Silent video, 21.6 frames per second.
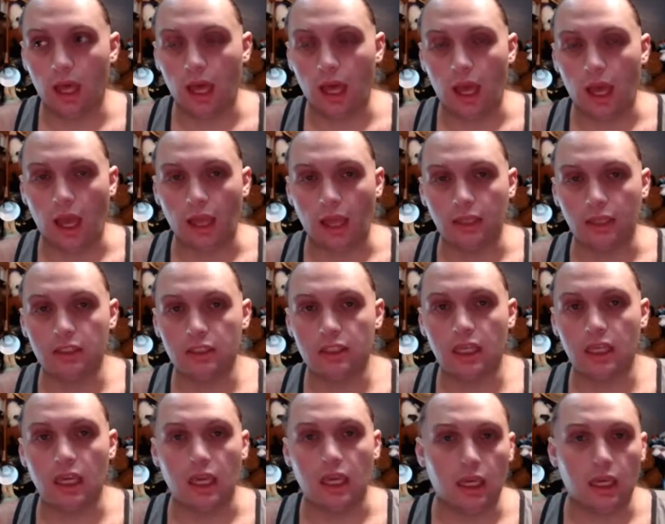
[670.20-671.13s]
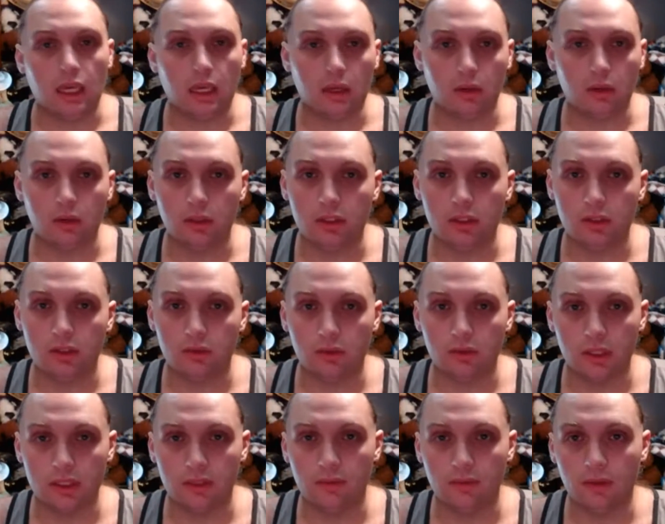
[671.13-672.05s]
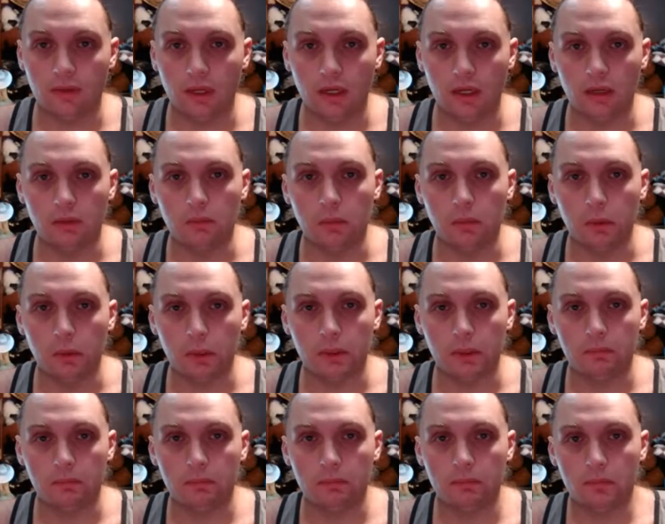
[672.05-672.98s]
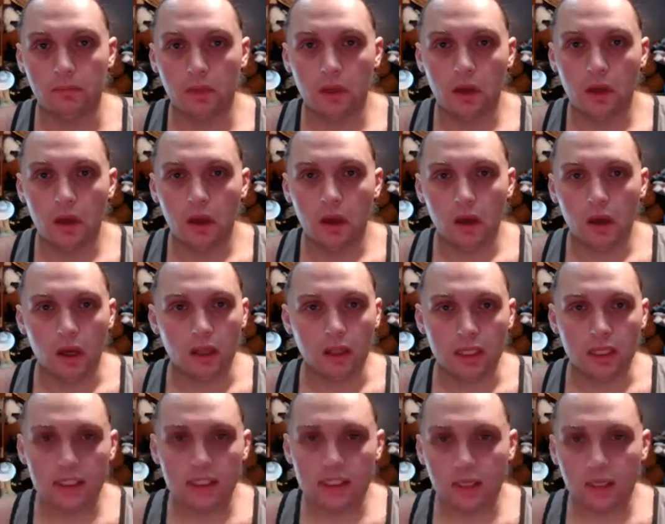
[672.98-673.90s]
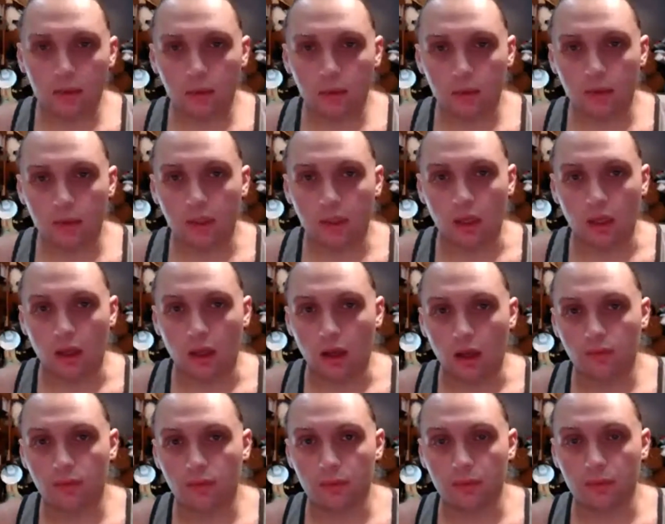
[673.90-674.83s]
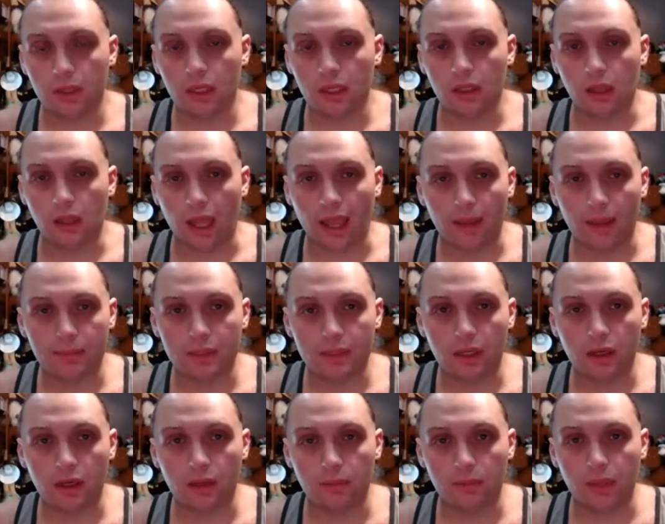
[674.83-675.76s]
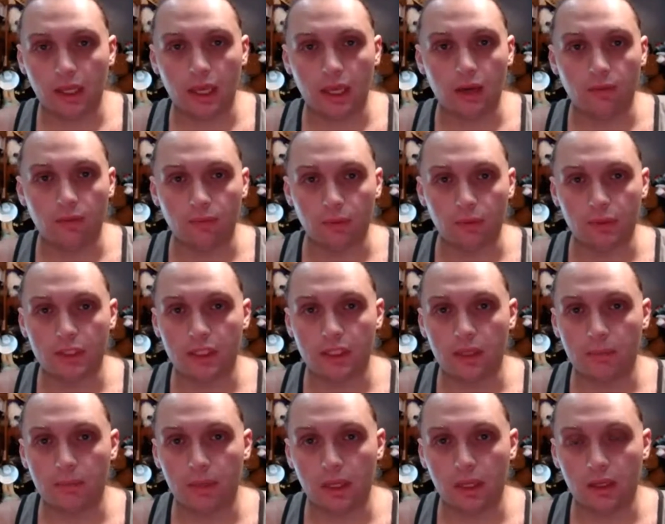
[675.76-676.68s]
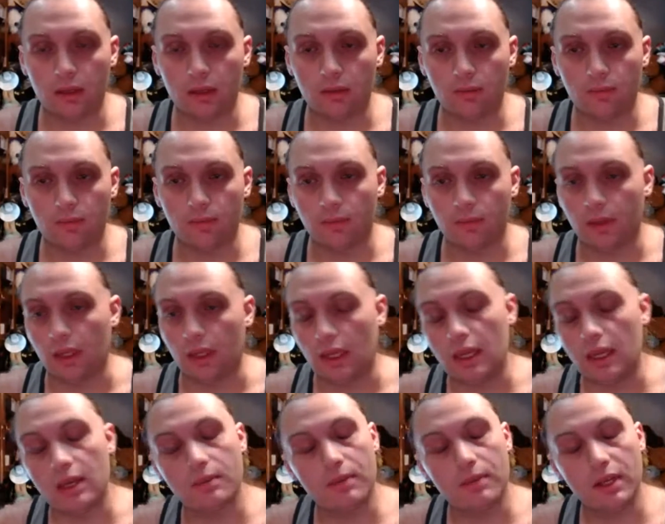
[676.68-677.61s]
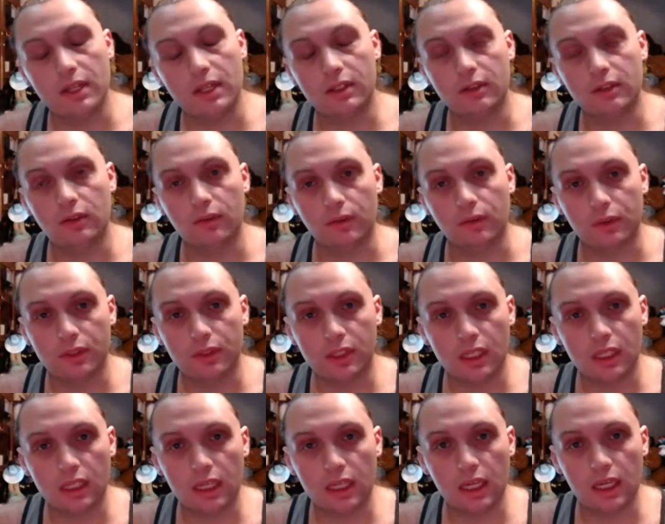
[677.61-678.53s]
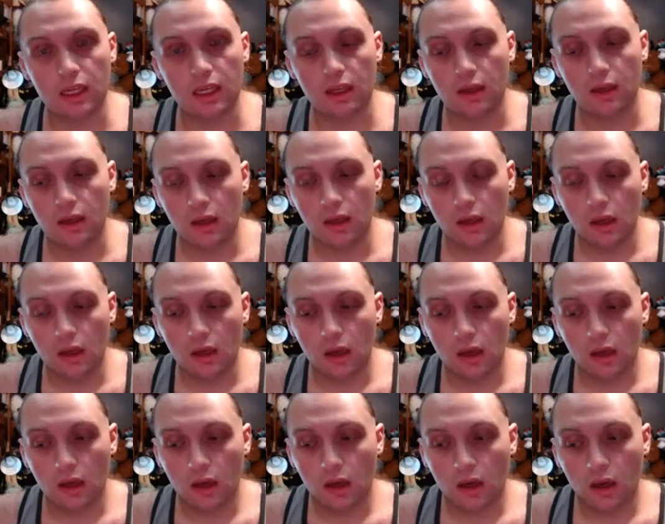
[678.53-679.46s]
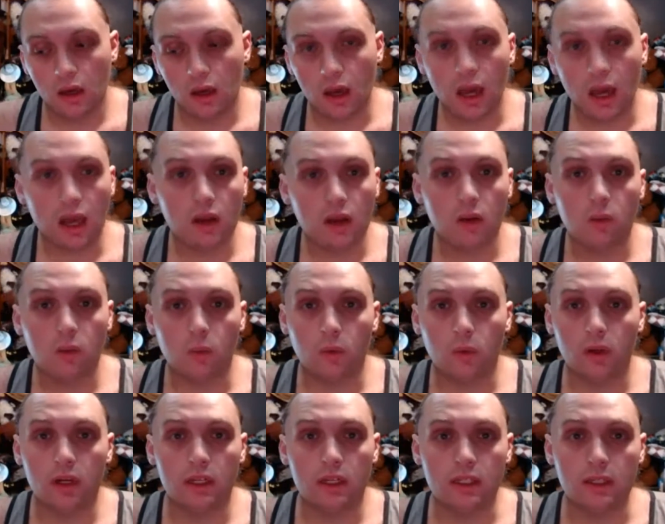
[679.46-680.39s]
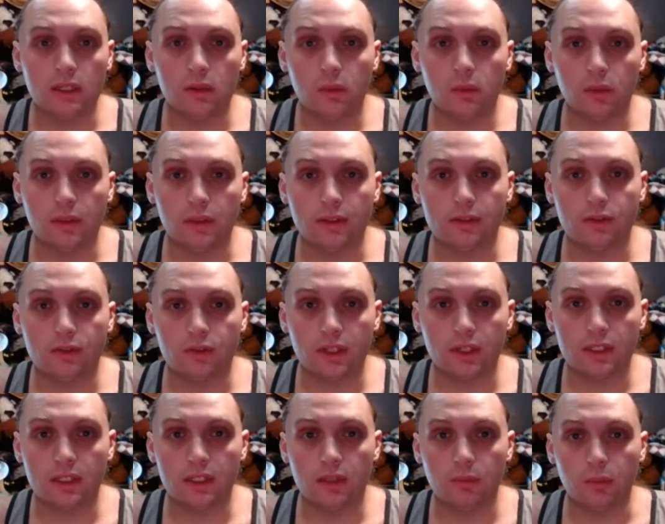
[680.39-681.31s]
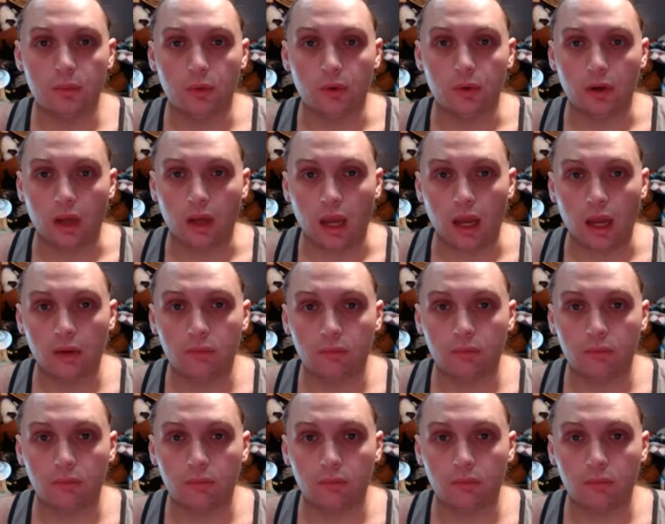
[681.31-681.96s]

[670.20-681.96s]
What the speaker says: I just can't handle the stress of it anymore. Unless they were willing to offer me a laptop like how First Independence University did, I don't want to deal with the stress anymore. I